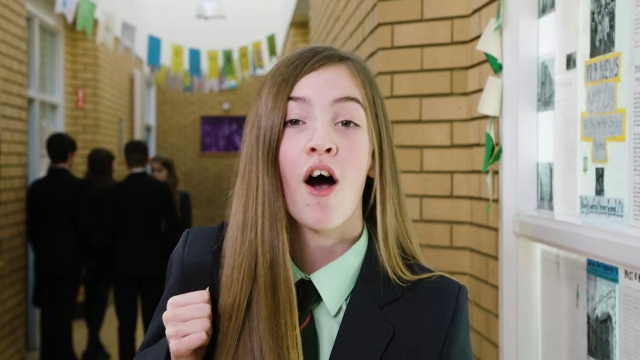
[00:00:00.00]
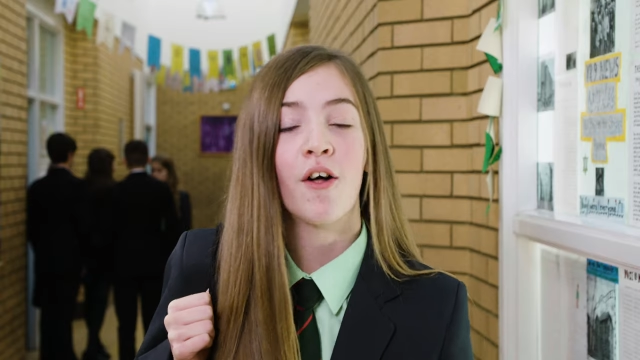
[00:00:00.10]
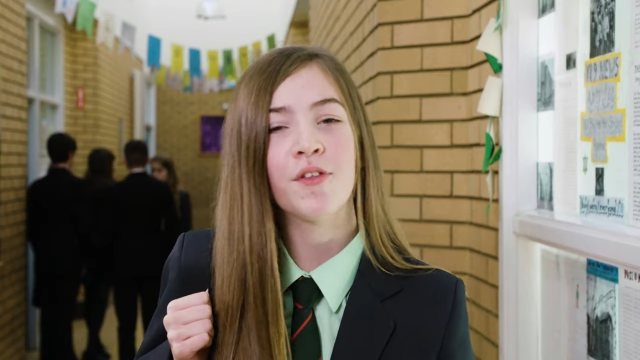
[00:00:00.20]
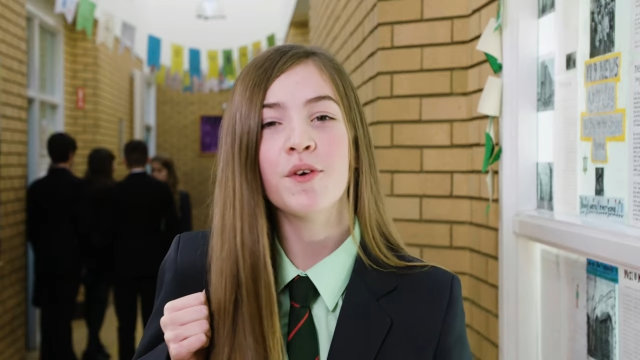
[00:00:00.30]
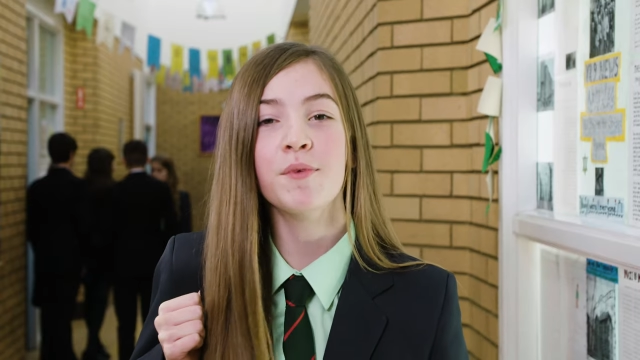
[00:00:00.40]

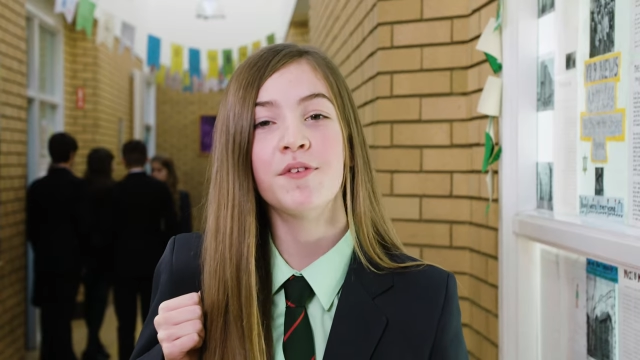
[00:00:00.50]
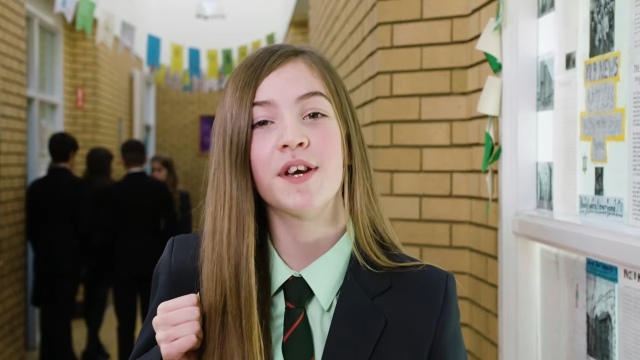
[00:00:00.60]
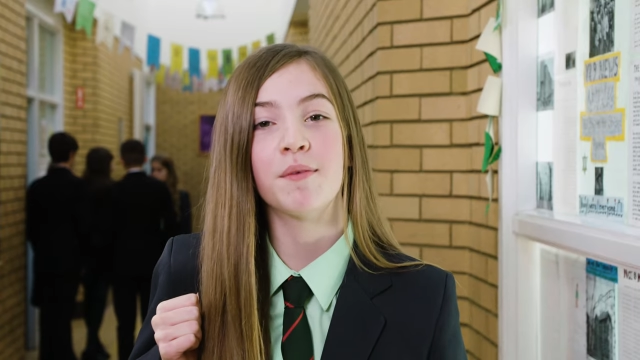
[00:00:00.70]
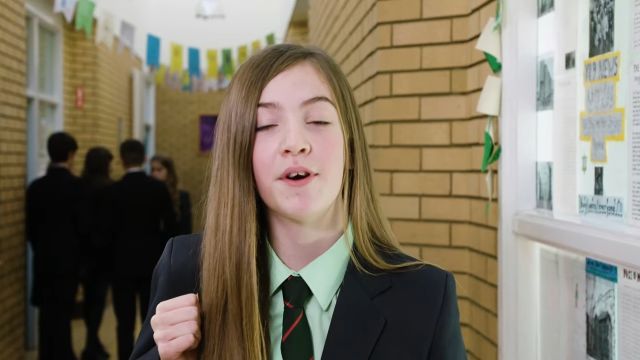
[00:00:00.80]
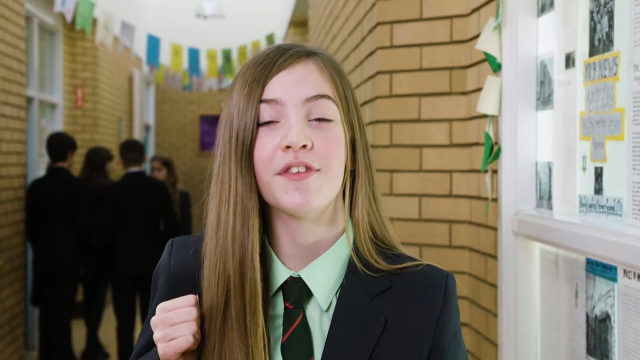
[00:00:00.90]
Although
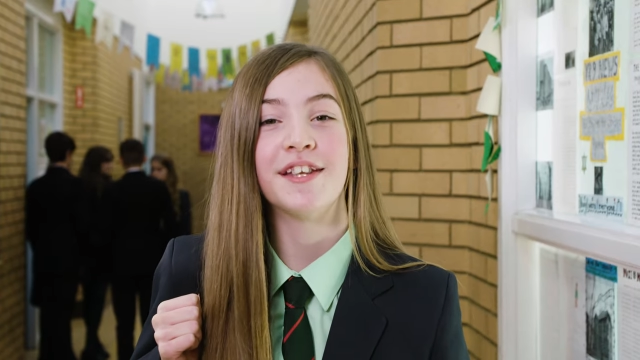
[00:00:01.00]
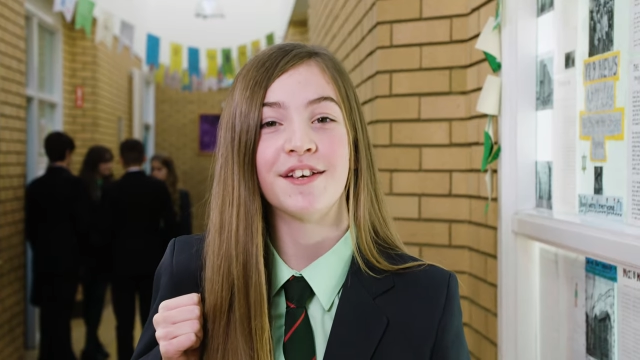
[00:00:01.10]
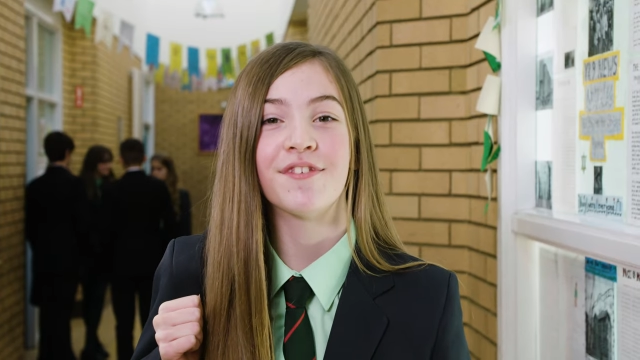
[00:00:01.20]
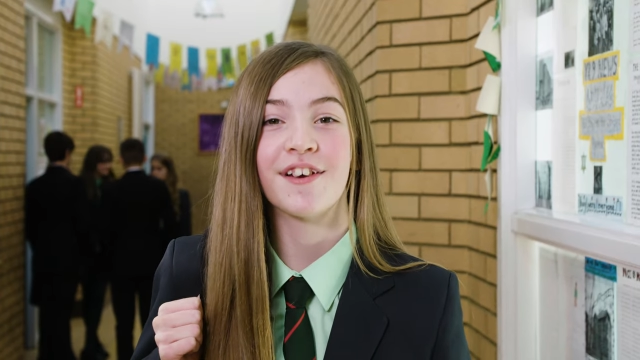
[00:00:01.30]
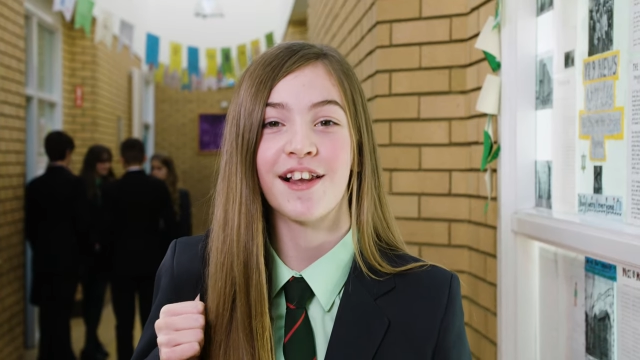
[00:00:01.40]
moving about the
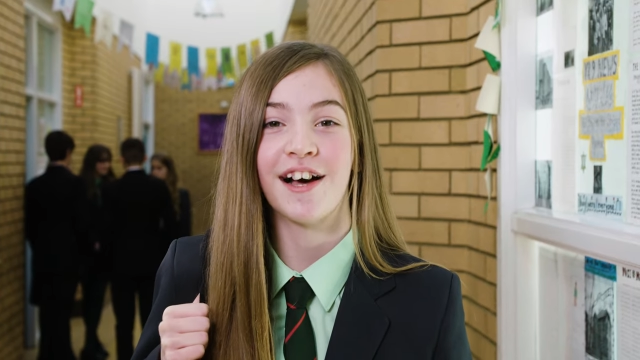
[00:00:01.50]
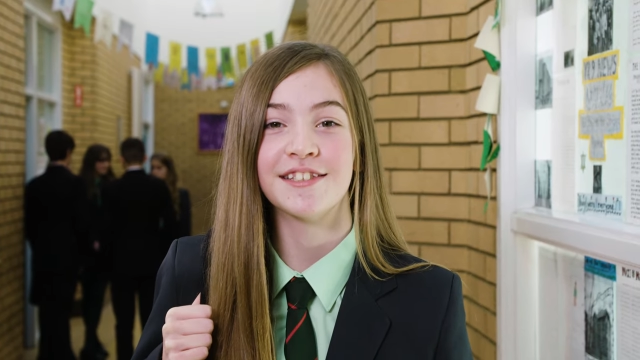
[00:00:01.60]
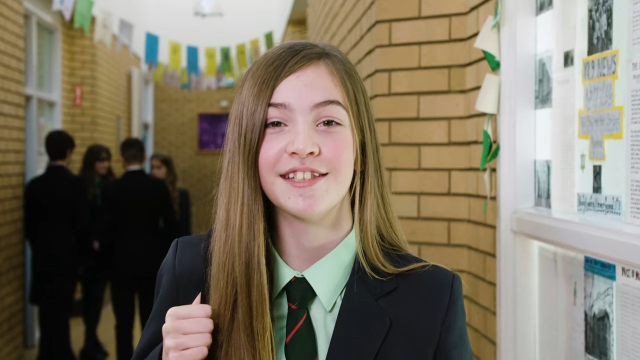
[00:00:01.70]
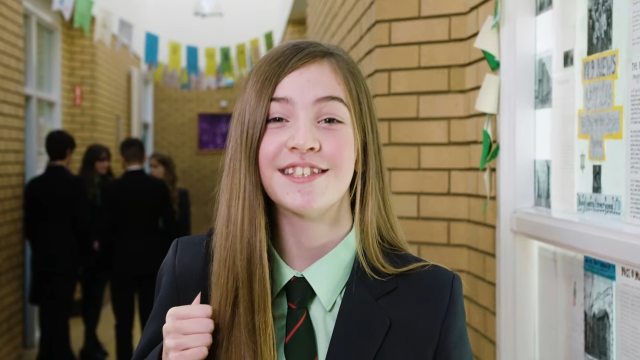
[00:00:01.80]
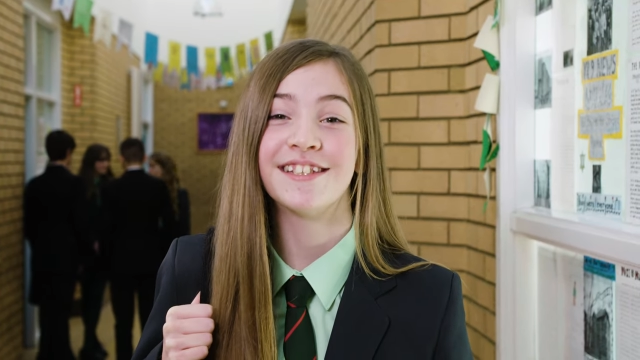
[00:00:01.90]
different
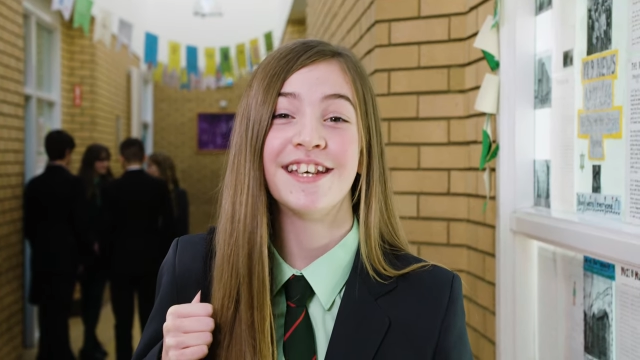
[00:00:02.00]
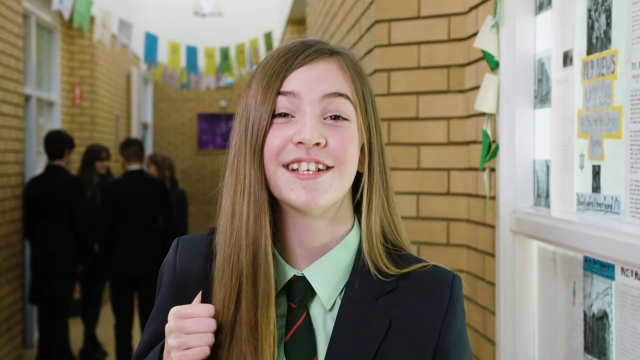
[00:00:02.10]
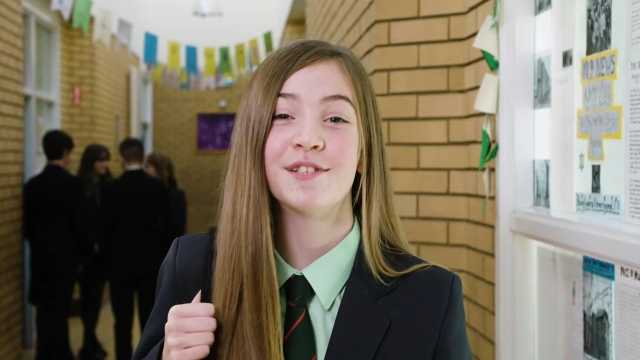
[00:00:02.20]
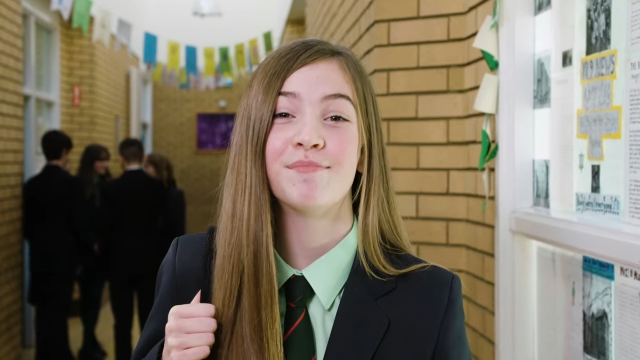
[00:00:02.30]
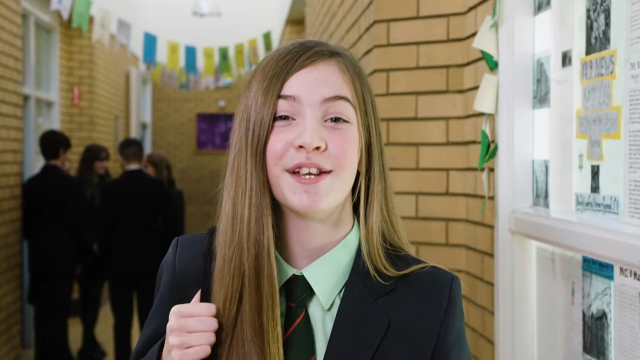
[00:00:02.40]
classes
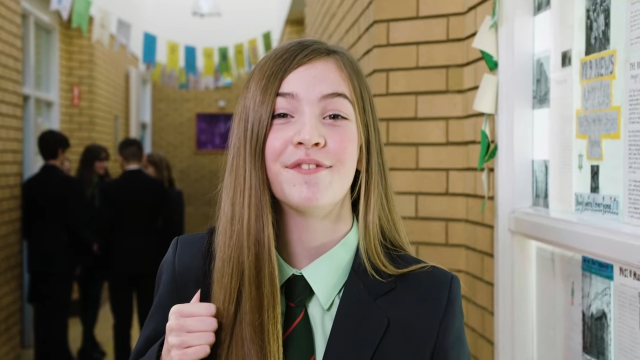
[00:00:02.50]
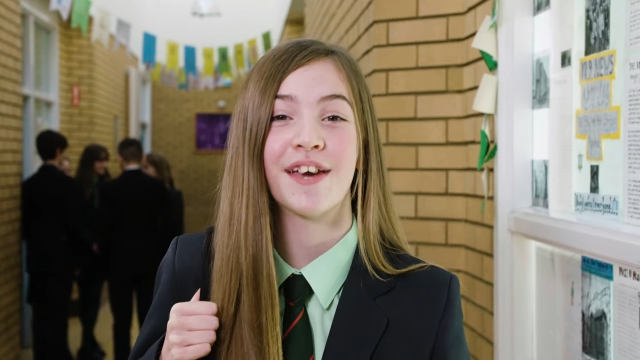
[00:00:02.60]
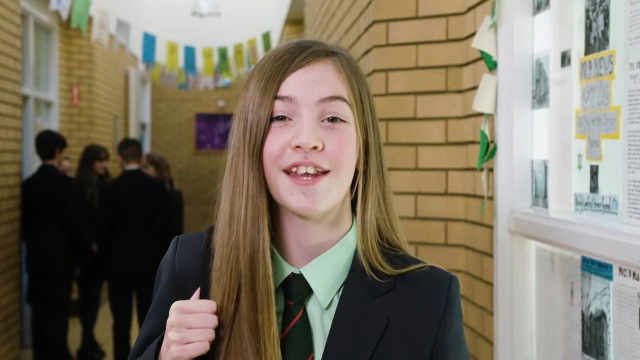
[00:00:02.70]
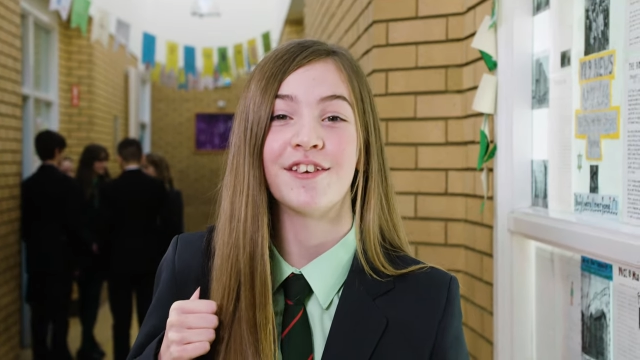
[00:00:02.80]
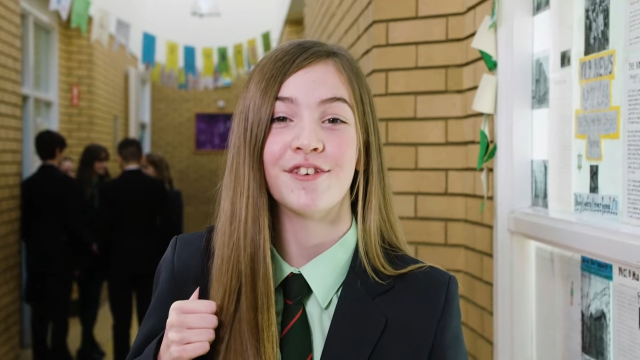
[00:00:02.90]
takes a bit of
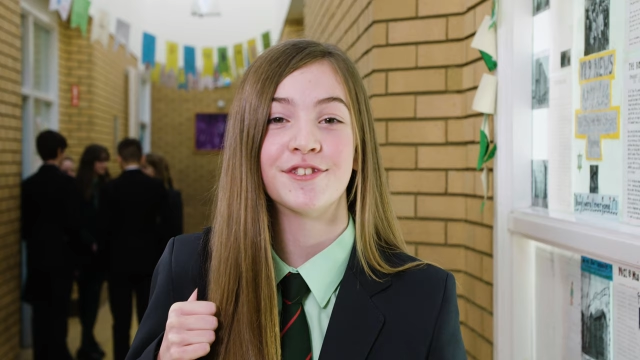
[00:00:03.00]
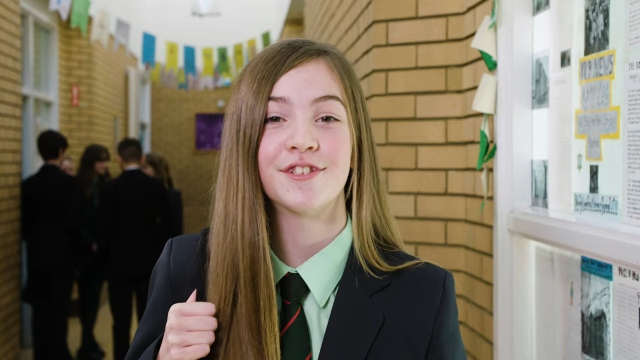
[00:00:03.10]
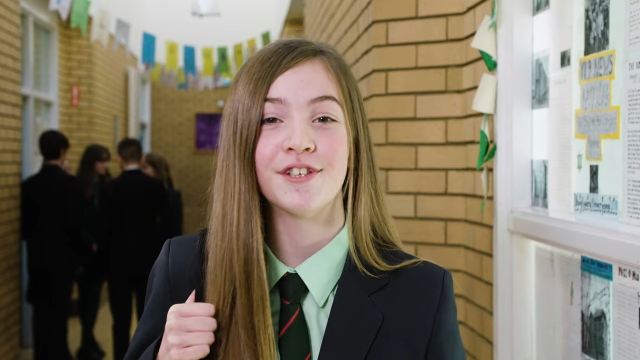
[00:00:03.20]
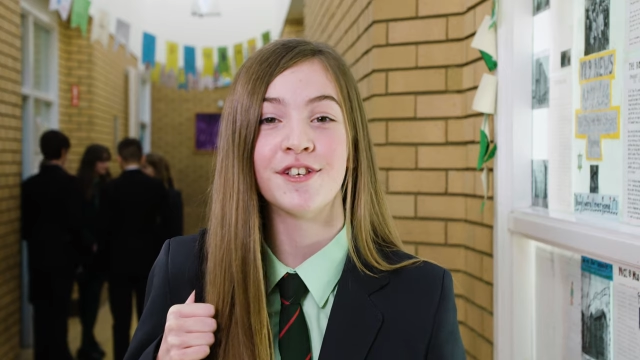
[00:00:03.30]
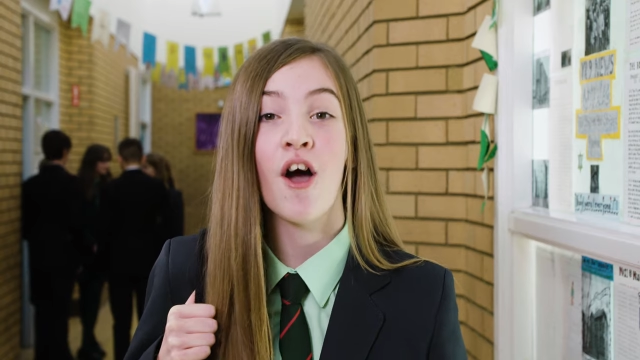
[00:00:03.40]
getting used
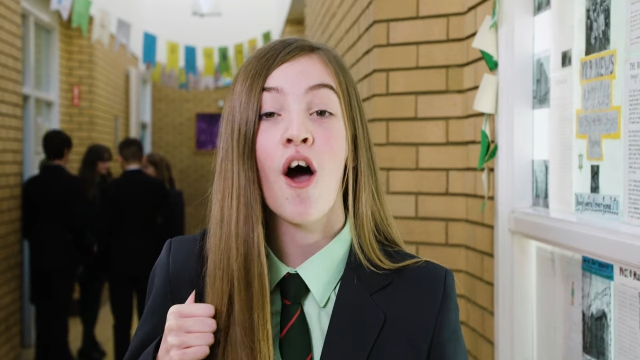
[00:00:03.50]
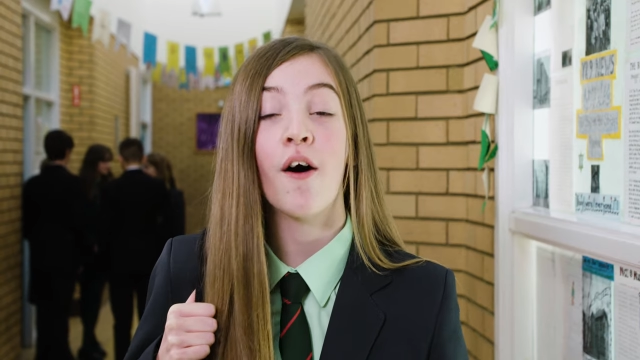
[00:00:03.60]
to,